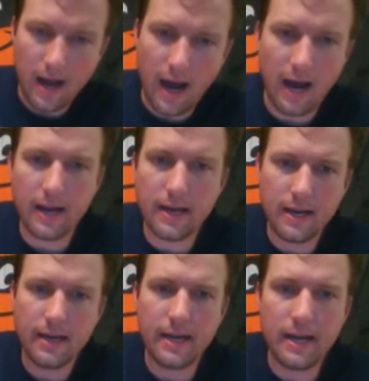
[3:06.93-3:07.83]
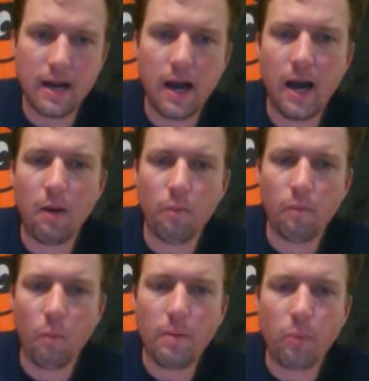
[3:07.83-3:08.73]

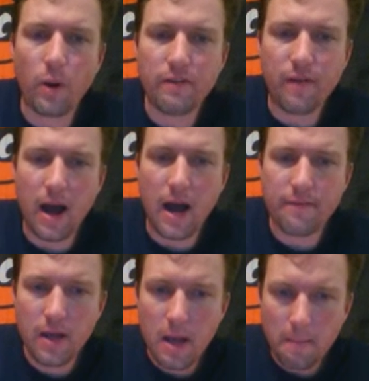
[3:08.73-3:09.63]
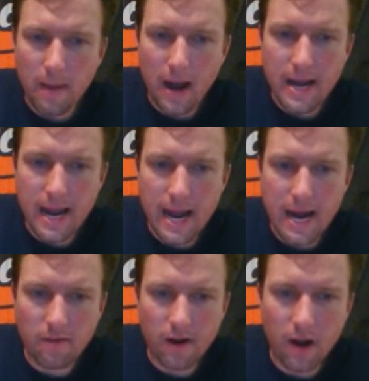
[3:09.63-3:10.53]
1.5, my
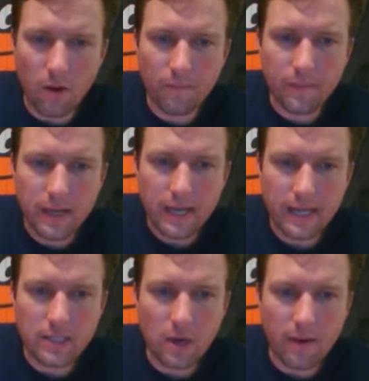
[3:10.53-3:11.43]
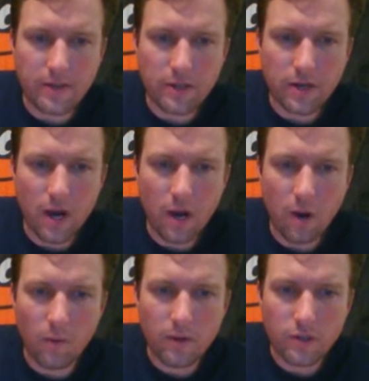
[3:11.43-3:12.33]
arrow is going to
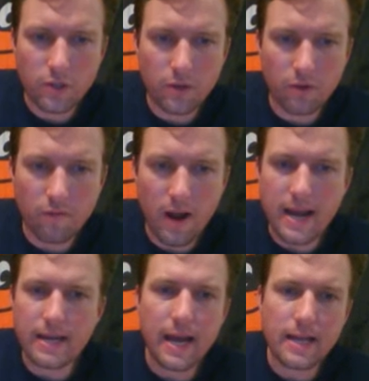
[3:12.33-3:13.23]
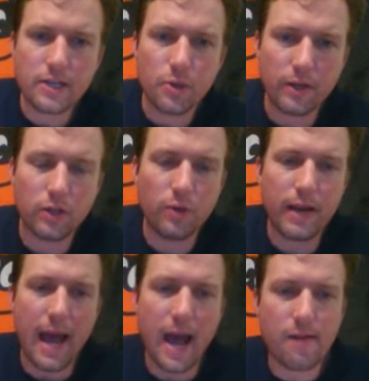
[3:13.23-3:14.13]
go to the right to
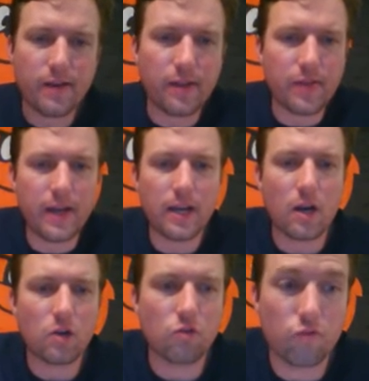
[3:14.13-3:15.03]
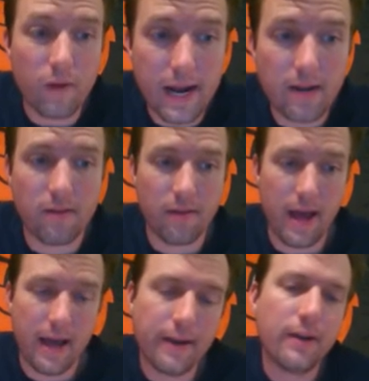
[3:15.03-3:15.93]
include everything greater
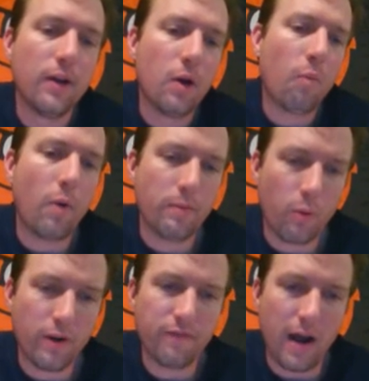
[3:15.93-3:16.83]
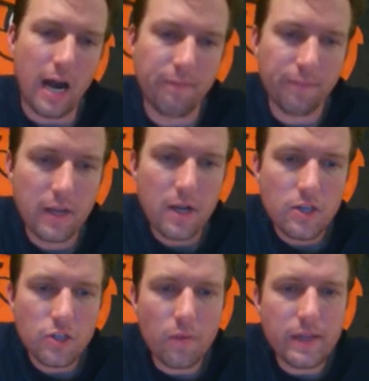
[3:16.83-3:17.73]
than 1.5.
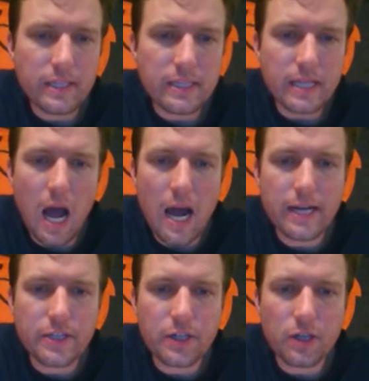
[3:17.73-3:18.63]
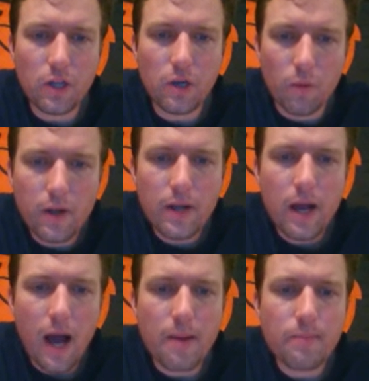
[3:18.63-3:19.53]
So this sign is a clue
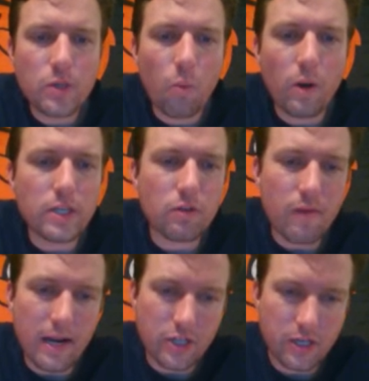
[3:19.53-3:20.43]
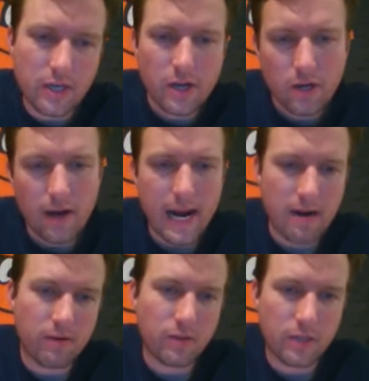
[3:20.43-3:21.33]
to what direction your
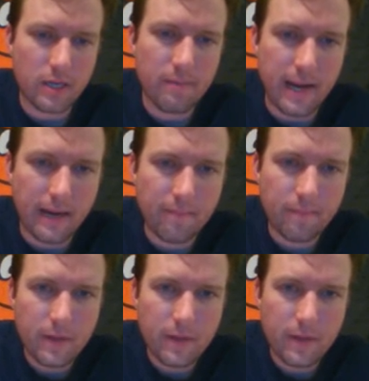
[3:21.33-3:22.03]
arrow is going to be.